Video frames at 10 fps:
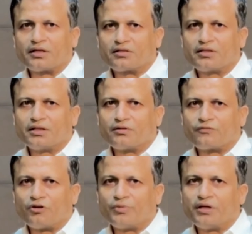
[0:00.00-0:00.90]
are there
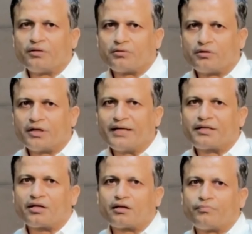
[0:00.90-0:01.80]
from a
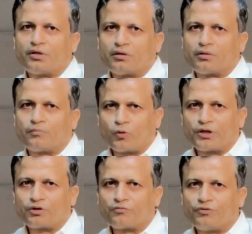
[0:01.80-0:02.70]
data
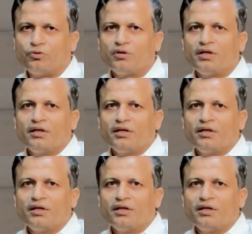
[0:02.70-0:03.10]
point of view.